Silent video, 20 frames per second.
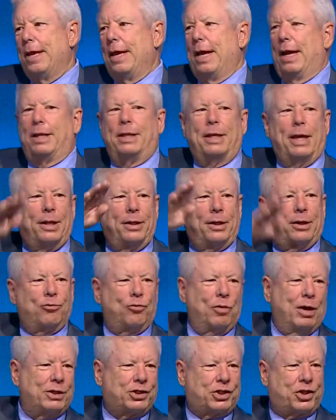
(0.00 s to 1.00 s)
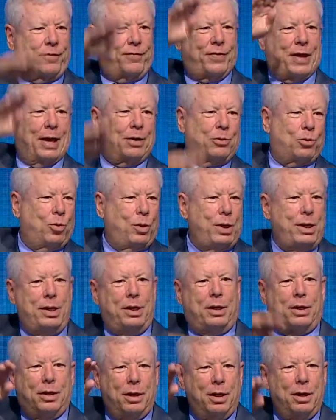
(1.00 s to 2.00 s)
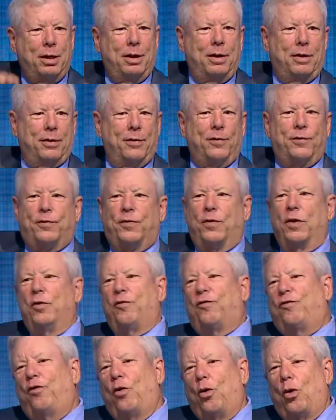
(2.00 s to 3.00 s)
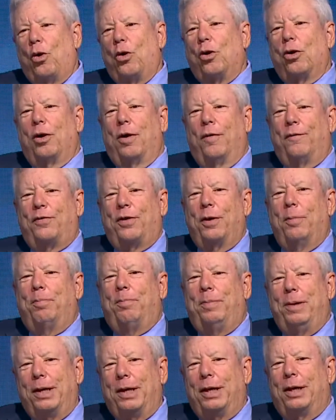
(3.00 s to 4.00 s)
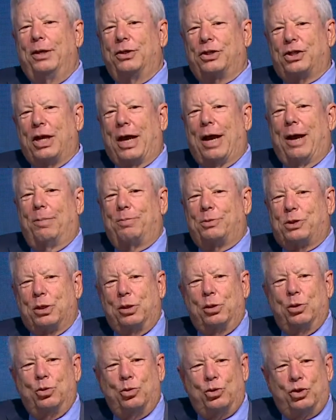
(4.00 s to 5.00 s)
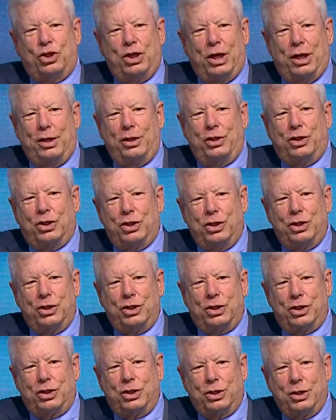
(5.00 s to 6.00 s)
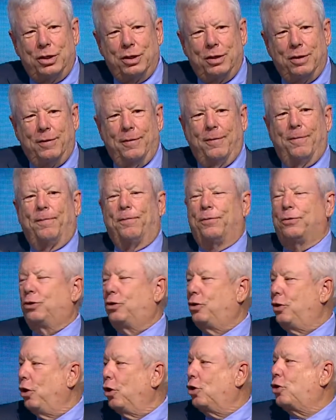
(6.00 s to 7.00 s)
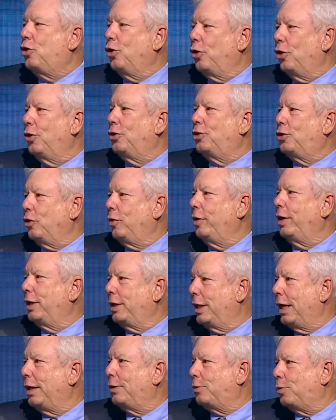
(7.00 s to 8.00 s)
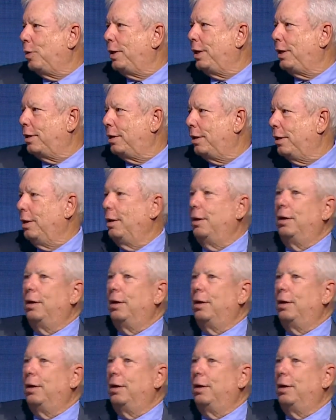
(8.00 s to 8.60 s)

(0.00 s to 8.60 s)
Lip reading: And then the rest of that week, four of the biggest absolute changes occurred during that week.